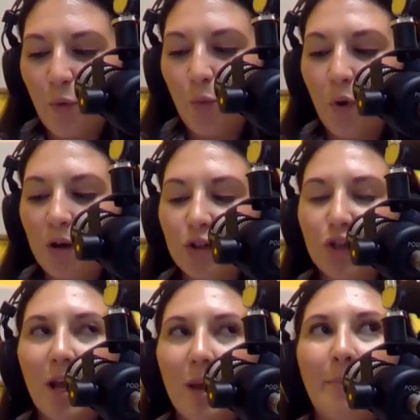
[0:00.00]
what
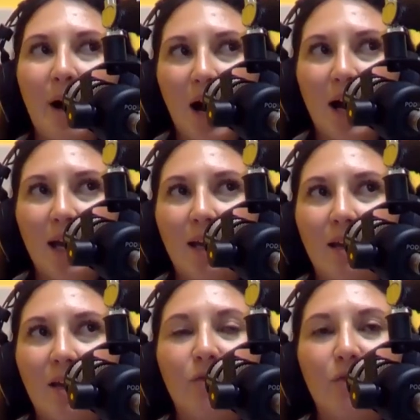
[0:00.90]
should I buy
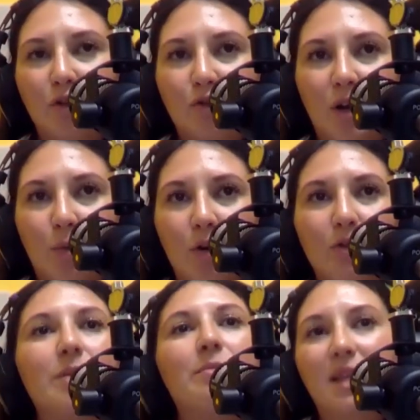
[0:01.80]
in fair trade? What are
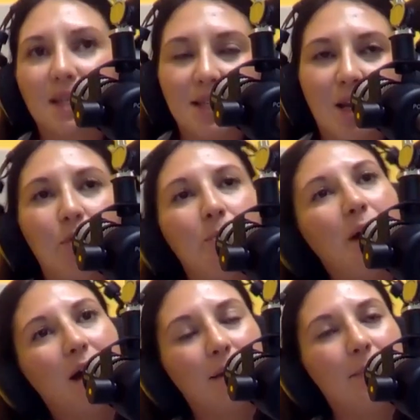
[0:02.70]
some things that I would
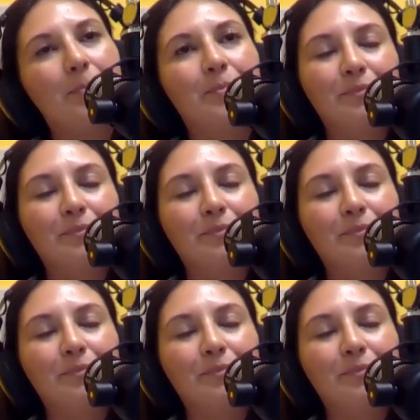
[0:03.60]
buy?